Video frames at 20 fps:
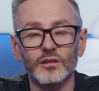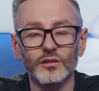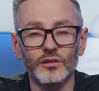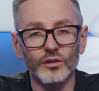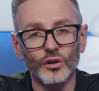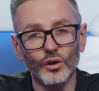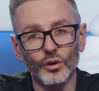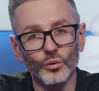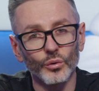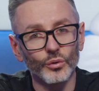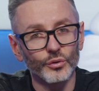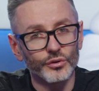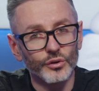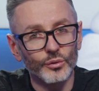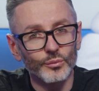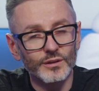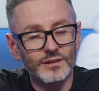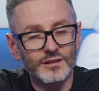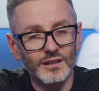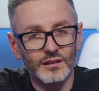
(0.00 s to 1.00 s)
the cohort
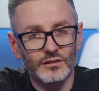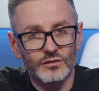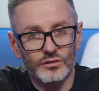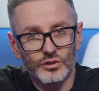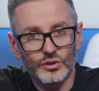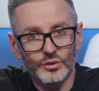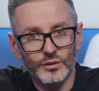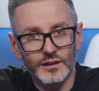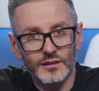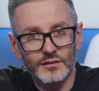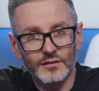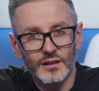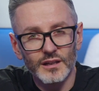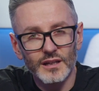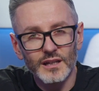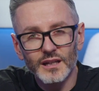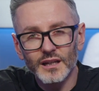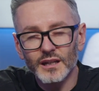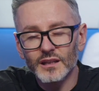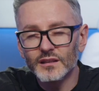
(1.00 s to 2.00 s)
that we tend to treat.
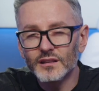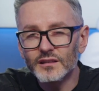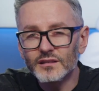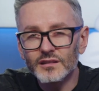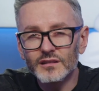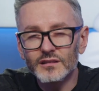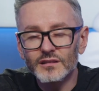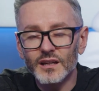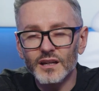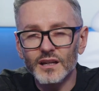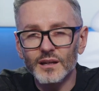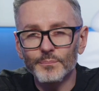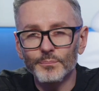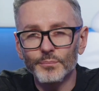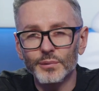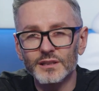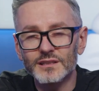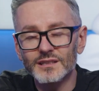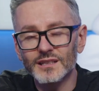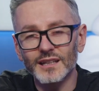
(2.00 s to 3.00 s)
And this is
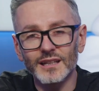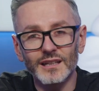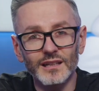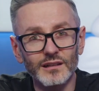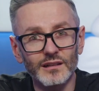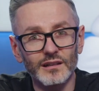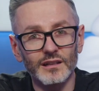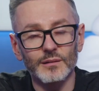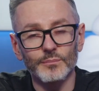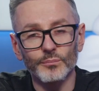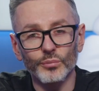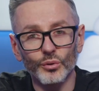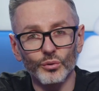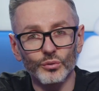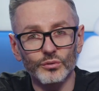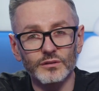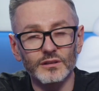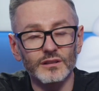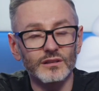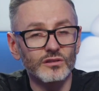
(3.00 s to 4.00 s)
particularly
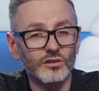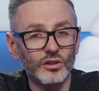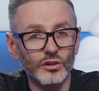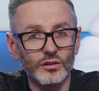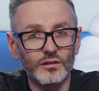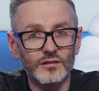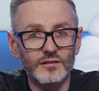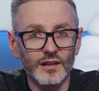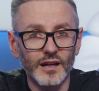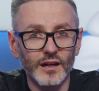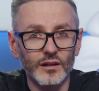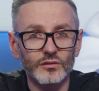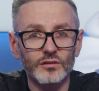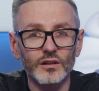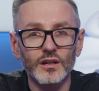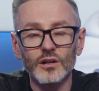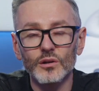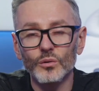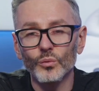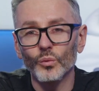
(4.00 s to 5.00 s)
important, it turns out,
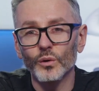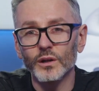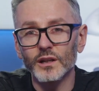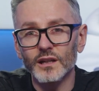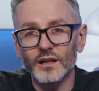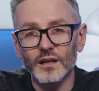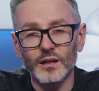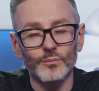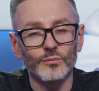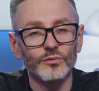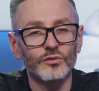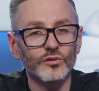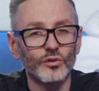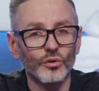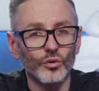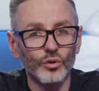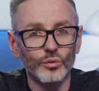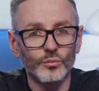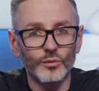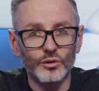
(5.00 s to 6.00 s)
when it comes to
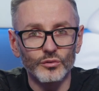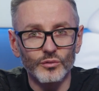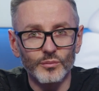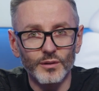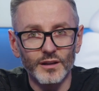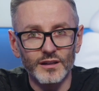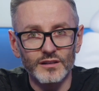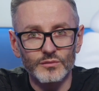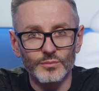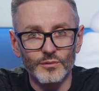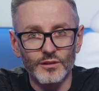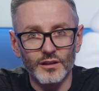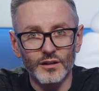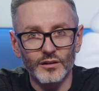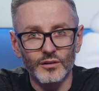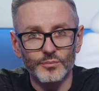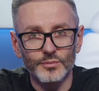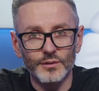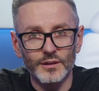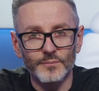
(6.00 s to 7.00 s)
hormone replacement
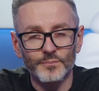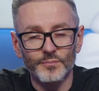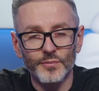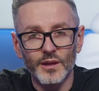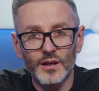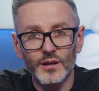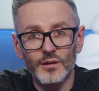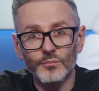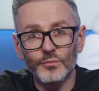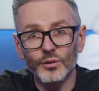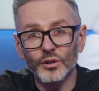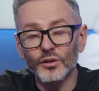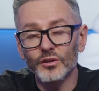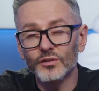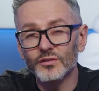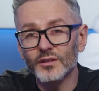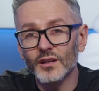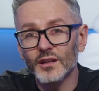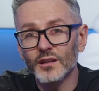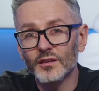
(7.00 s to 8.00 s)
therapy,
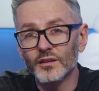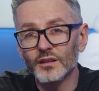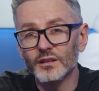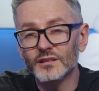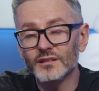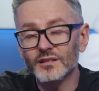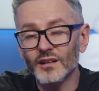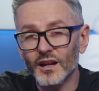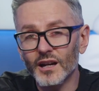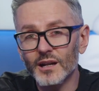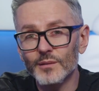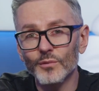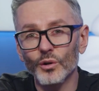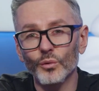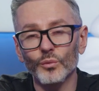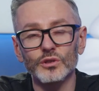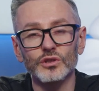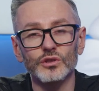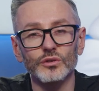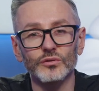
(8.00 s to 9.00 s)
because the time at
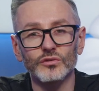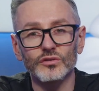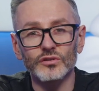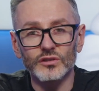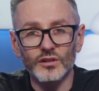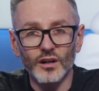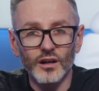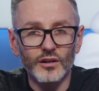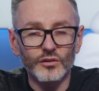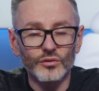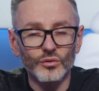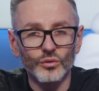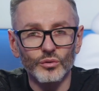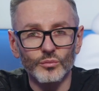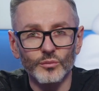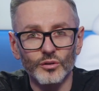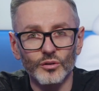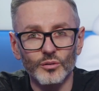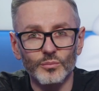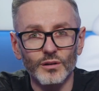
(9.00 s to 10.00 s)
which you start
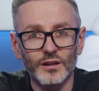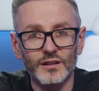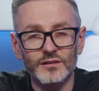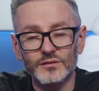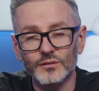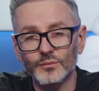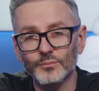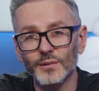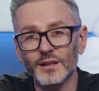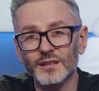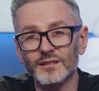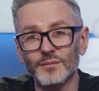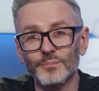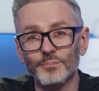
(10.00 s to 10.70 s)
hormone replacement makes a